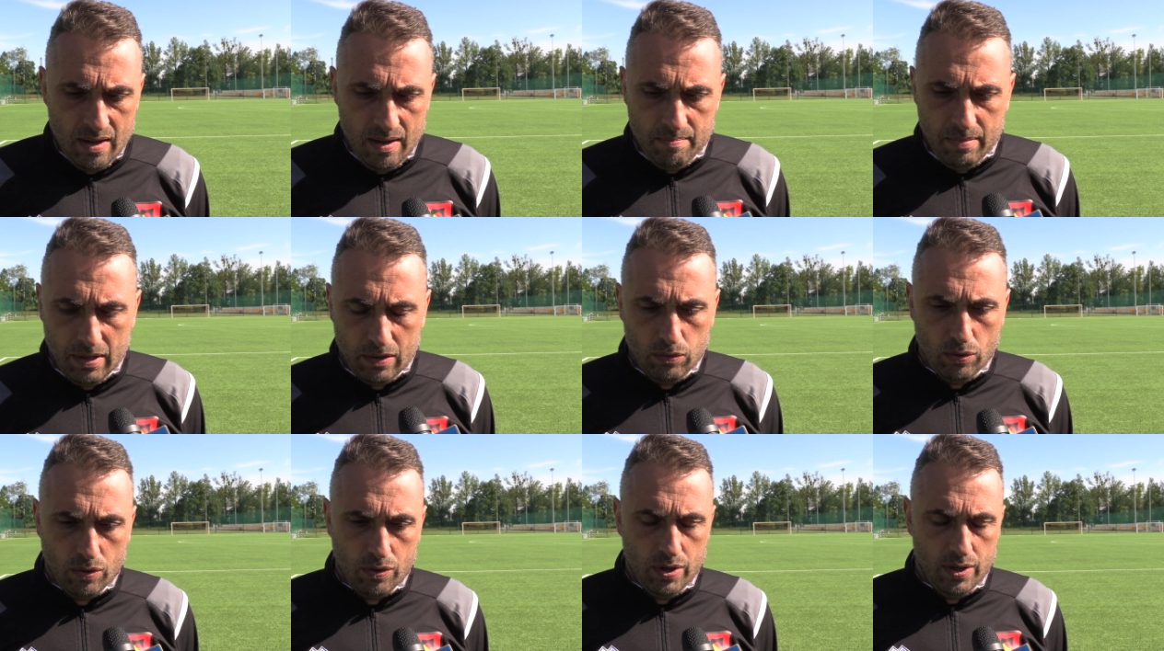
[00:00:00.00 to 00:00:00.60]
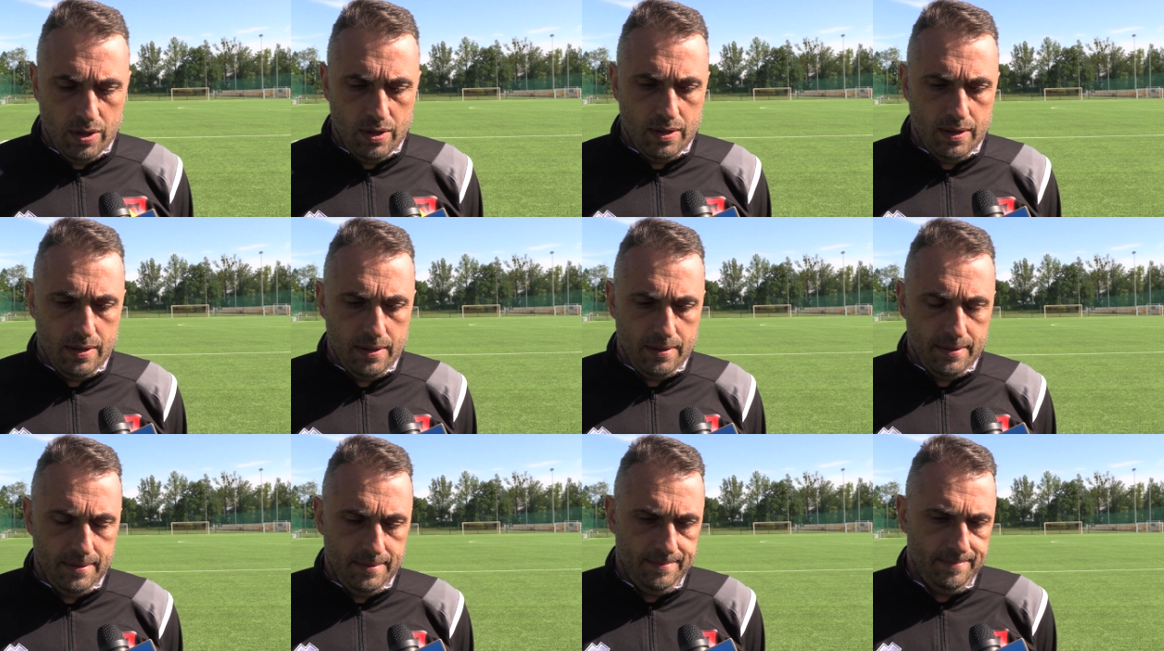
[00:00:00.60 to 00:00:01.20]
But look,
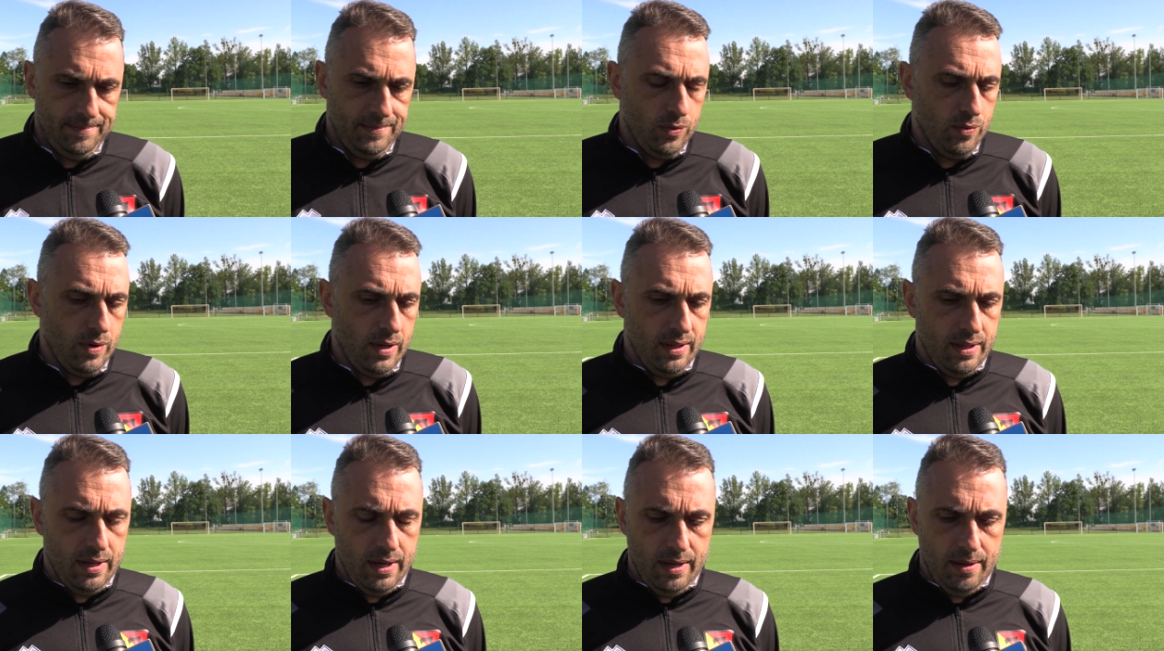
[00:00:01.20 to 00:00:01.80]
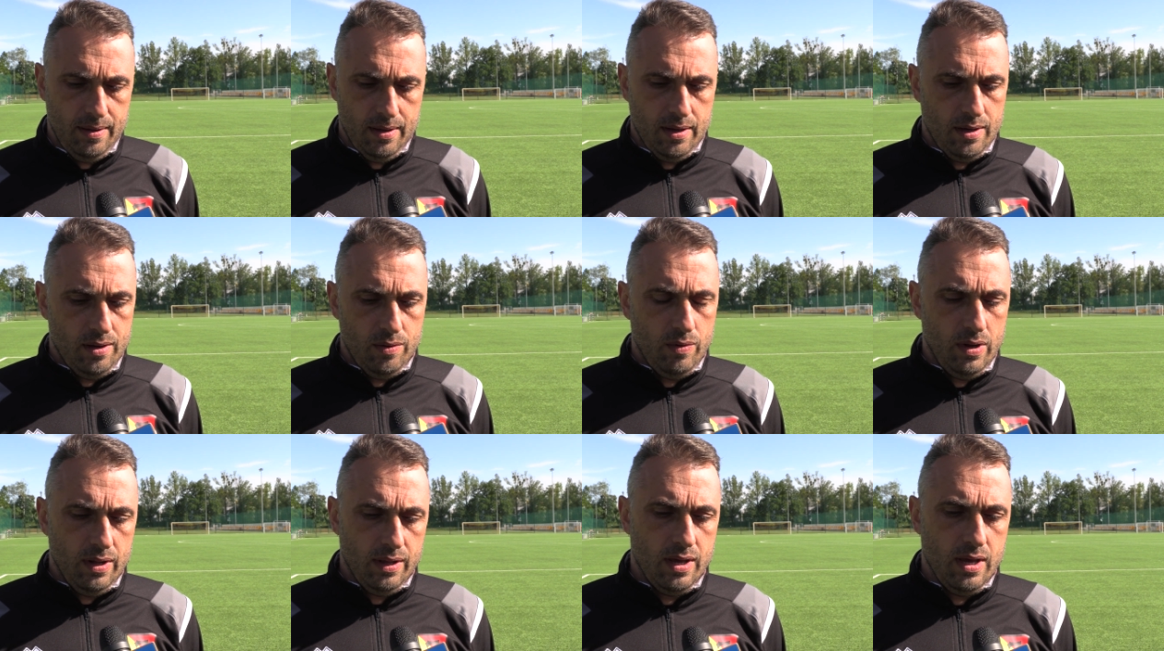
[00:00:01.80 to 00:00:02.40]
uh, one day, uh,
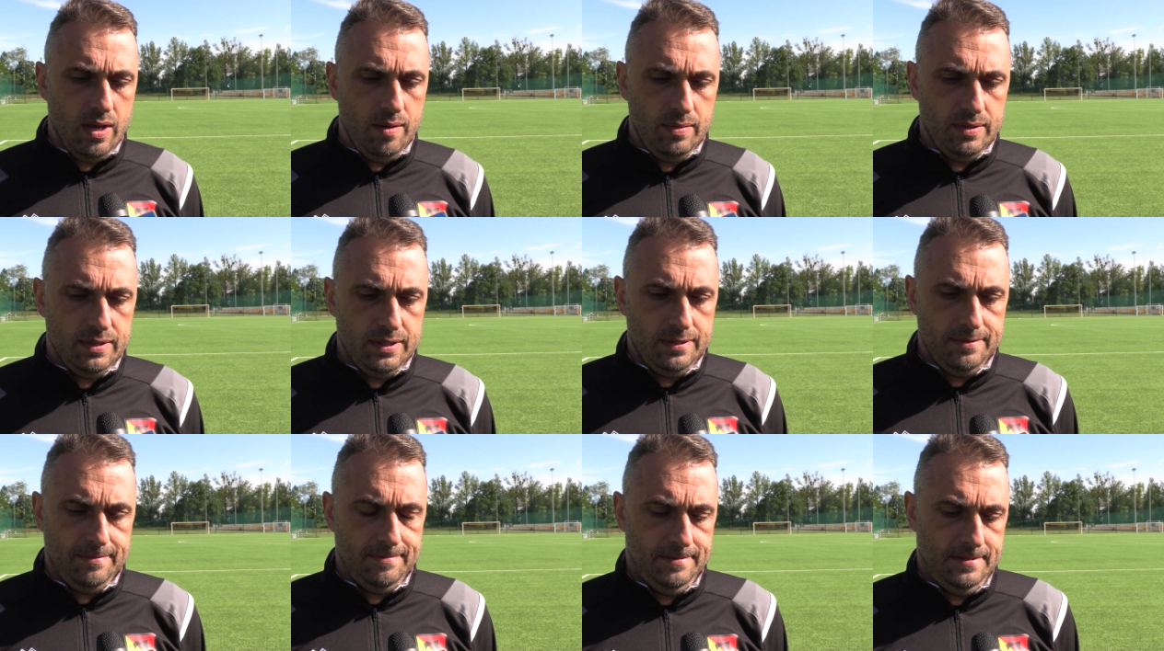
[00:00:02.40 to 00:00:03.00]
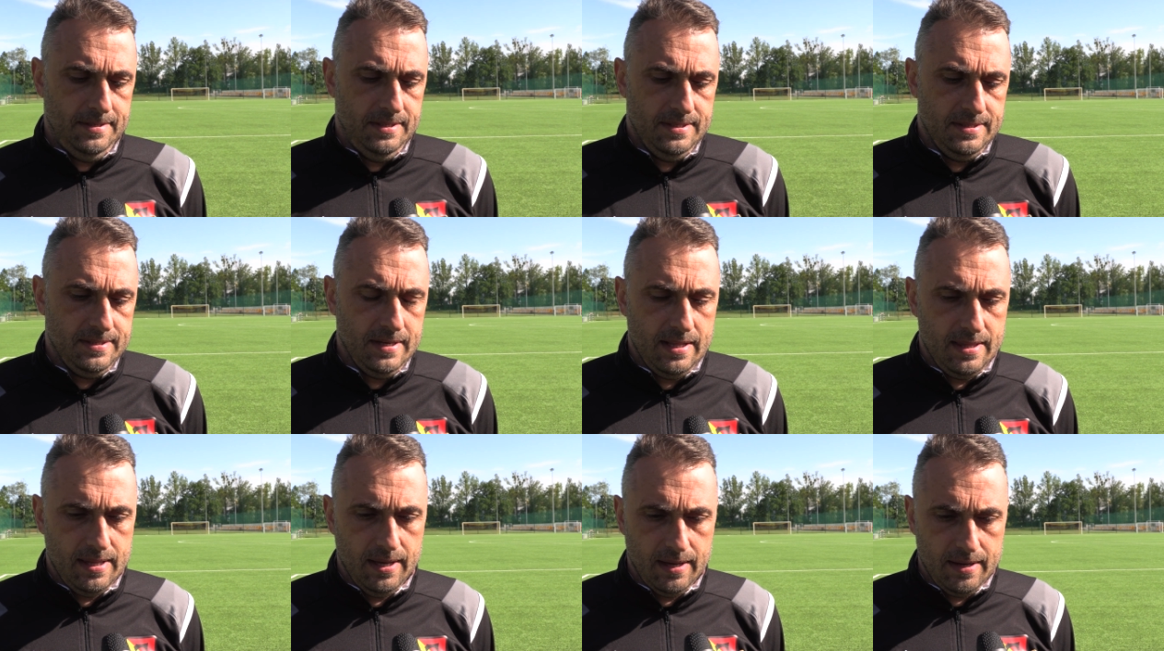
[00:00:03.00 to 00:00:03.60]
one game is is
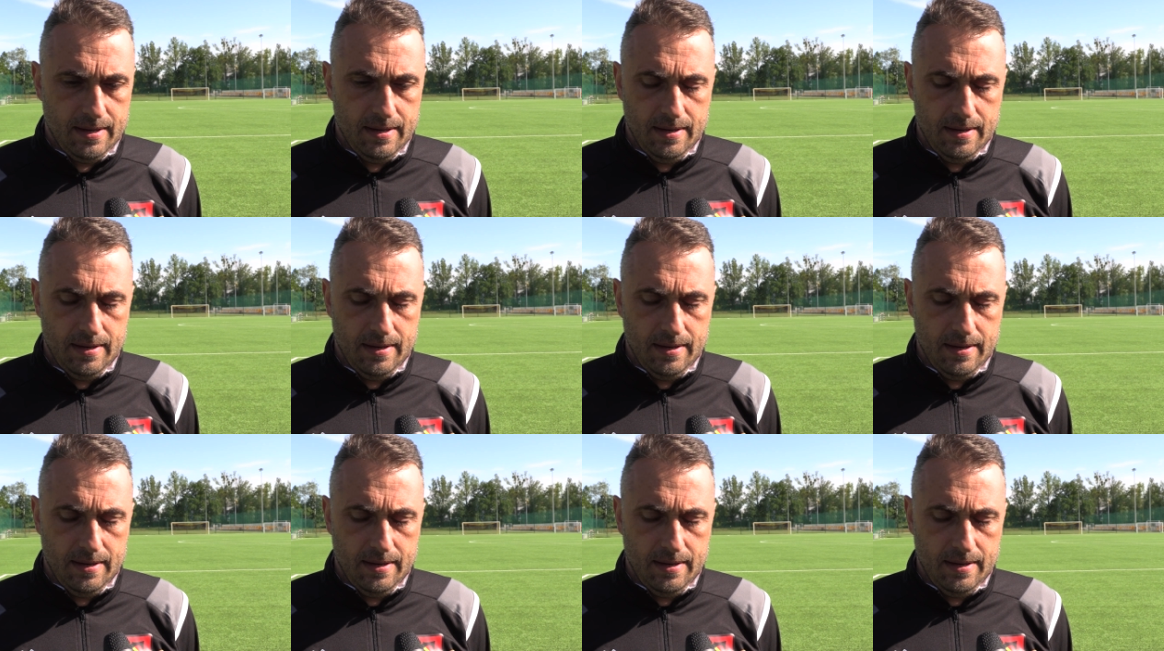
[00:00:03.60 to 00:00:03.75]
nothing.